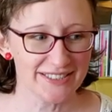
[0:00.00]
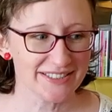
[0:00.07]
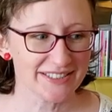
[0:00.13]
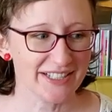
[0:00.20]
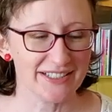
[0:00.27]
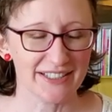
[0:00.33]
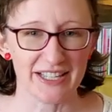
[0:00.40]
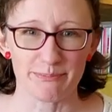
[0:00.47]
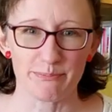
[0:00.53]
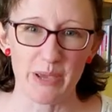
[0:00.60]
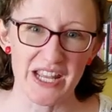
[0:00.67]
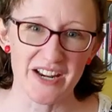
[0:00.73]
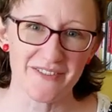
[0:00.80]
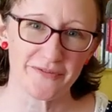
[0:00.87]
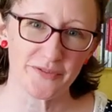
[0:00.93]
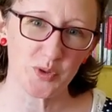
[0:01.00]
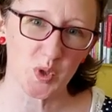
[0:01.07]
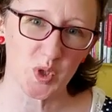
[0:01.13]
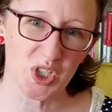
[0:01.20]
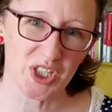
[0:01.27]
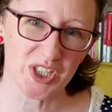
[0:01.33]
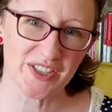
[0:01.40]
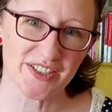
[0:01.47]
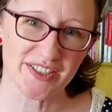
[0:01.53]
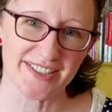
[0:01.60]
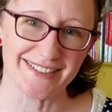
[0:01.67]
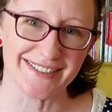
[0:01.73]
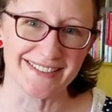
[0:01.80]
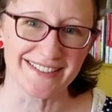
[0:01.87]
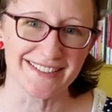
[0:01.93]
kind of like pinafores
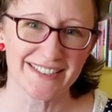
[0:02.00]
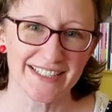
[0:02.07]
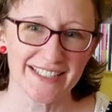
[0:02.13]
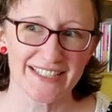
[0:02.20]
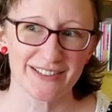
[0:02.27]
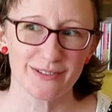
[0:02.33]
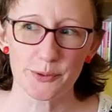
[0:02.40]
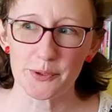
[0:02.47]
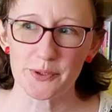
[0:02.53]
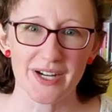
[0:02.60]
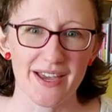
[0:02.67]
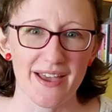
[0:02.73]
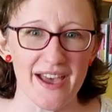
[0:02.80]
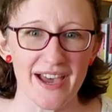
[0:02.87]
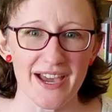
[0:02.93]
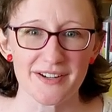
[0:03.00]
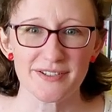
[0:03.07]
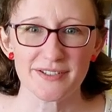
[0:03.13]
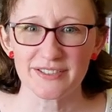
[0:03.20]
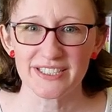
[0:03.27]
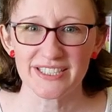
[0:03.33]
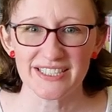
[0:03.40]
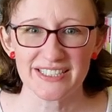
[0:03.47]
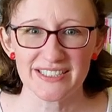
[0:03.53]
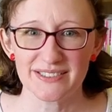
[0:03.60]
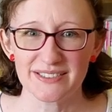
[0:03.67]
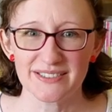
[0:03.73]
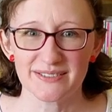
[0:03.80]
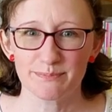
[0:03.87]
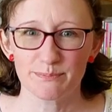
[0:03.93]
and Laura
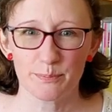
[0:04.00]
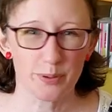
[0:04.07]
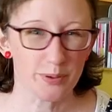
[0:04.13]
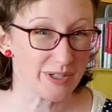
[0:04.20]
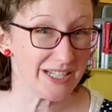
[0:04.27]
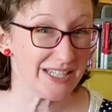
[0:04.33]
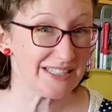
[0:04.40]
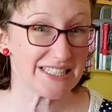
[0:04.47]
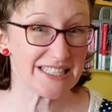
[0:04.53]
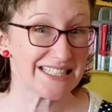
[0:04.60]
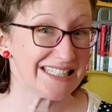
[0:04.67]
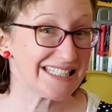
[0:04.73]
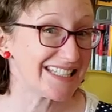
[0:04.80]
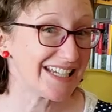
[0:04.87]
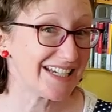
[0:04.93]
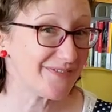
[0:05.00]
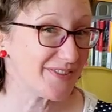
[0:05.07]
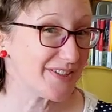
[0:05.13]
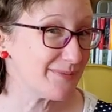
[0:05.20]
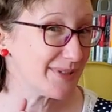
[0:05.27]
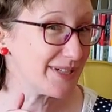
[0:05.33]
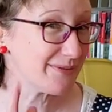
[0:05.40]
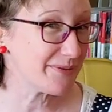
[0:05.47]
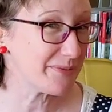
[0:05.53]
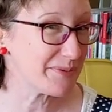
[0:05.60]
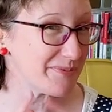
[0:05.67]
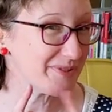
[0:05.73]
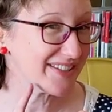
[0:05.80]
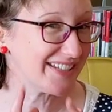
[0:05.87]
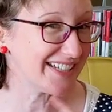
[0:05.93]
Ashley prints and stuff? Anybody
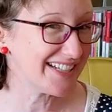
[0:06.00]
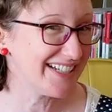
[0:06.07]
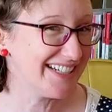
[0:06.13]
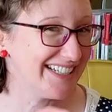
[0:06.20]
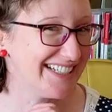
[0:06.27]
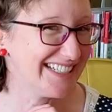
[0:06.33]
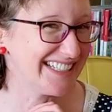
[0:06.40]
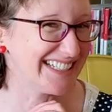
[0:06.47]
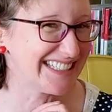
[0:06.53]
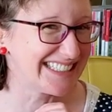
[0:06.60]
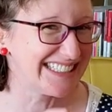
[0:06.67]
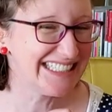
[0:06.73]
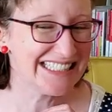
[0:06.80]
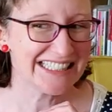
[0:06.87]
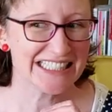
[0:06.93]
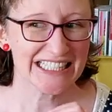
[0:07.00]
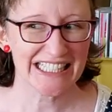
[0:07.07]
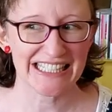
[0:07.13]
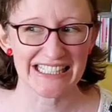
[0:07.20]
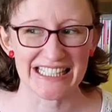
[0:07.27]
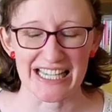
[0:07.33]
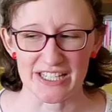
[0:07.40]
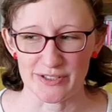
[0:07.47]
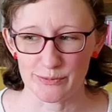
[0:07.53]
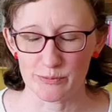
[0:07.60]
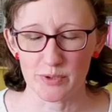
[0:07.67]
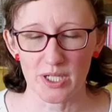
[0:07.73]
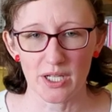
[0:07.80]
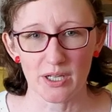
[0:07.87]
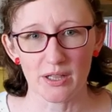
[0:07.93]
remembering that? Yes.
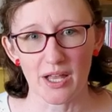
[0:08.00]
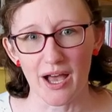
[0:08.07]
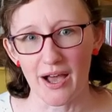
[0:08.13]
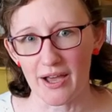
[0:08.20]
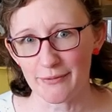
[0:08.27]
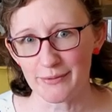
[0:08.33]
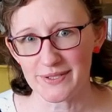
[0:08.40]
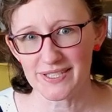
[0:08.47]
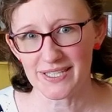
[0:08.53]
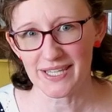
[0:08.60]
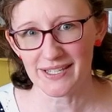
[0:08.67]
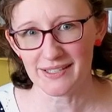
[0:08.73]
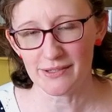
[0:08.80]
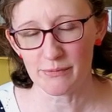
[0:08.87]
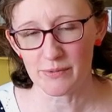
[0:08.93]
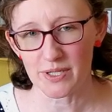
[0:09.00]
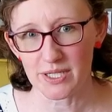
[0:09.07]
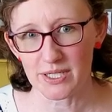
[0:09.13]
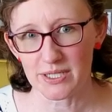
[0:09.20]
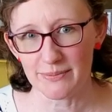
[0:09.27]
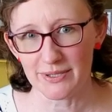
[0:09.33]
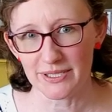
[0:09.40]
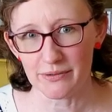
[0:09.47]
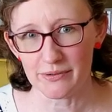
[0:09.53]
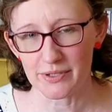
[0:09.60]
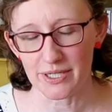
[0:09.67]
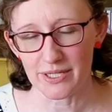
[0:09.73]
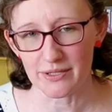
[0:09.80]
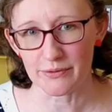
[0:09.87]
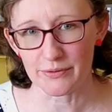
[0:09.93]
Well, I was the kid that wanted to be Laura
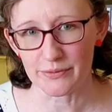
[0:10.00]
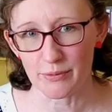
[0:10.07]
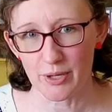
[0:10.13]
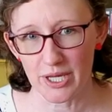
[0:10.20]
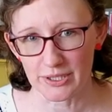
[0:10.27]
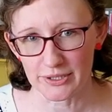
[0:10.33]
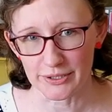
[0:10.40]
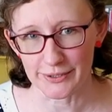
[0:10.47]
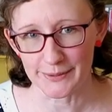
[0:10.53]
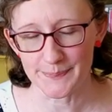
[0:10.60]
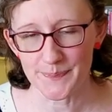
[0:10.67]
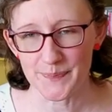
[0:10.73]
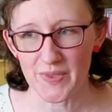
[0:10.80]
Ingalls Wilder